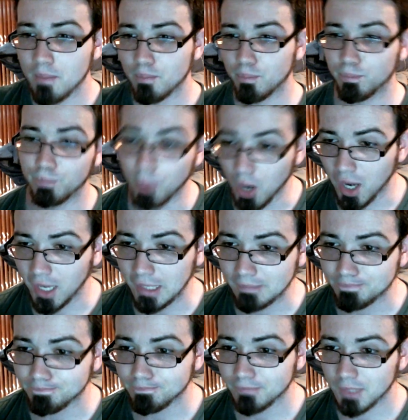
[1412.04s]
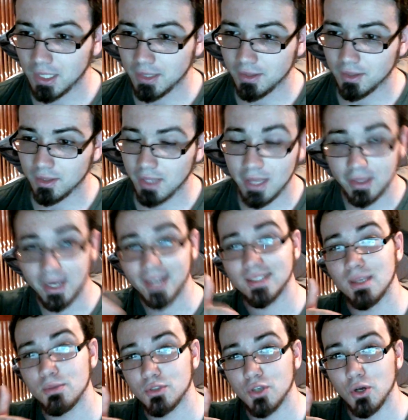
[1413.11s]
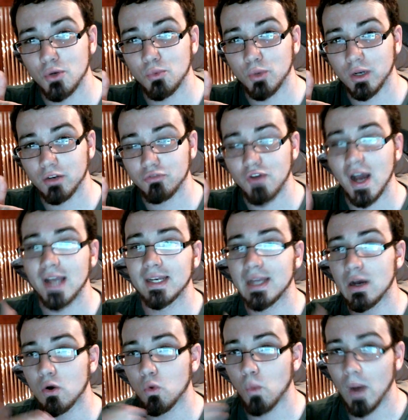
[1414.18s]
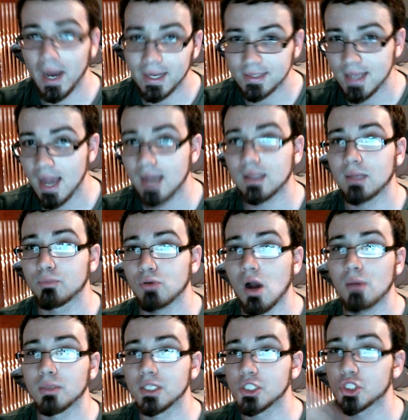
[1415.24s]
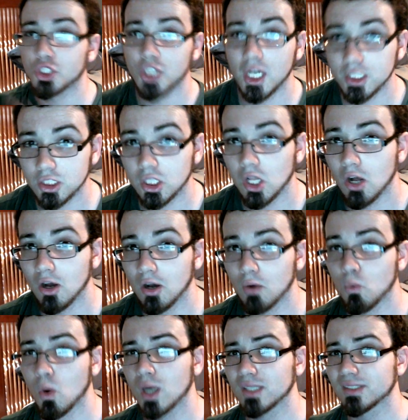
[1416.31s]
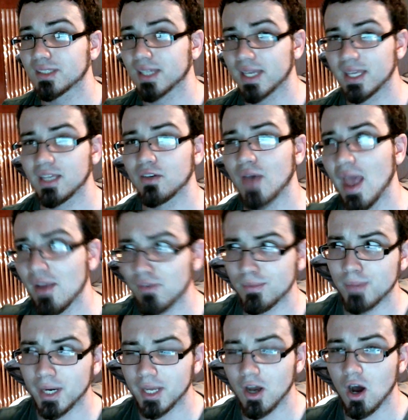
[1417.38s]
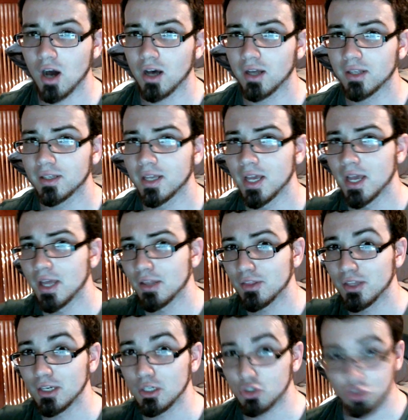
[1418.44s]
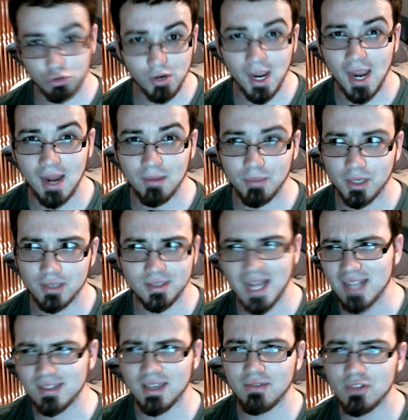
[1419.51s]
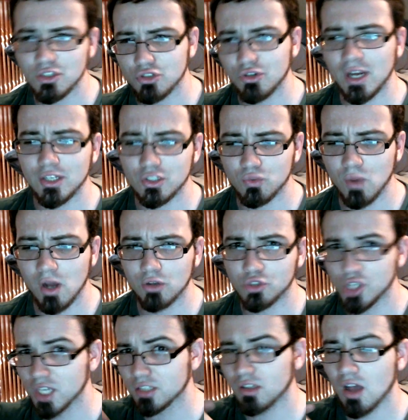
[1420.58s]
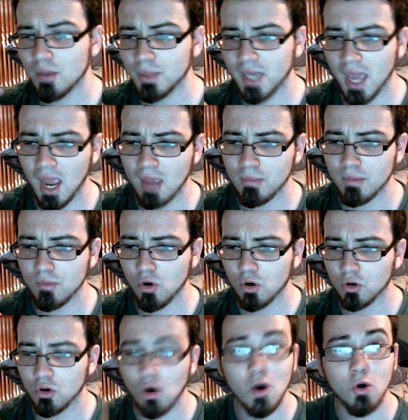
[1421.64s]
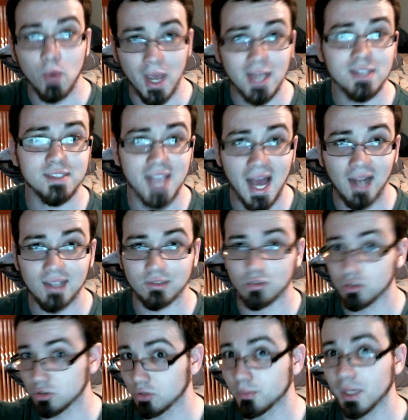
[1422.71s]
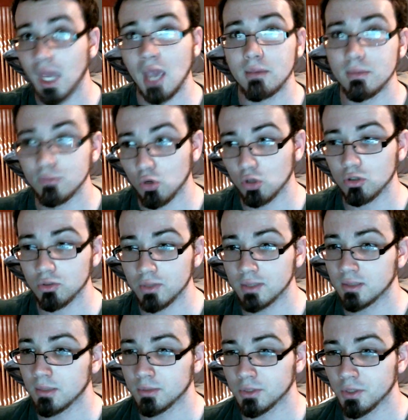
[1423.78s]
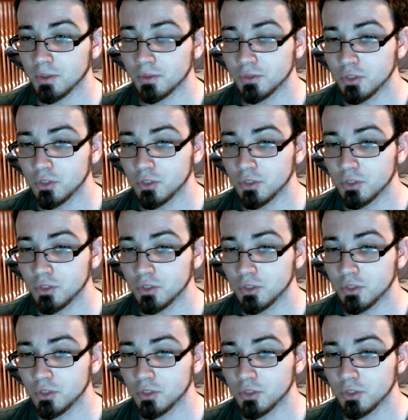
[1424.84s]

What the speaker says: but in the next episode, we're going to find out why exactly probably Cheslaw wants to kill everybody on the train, because that's even strange as well. Cheslaw became immortal. Oh, and Dalitz also became immortal in this episode,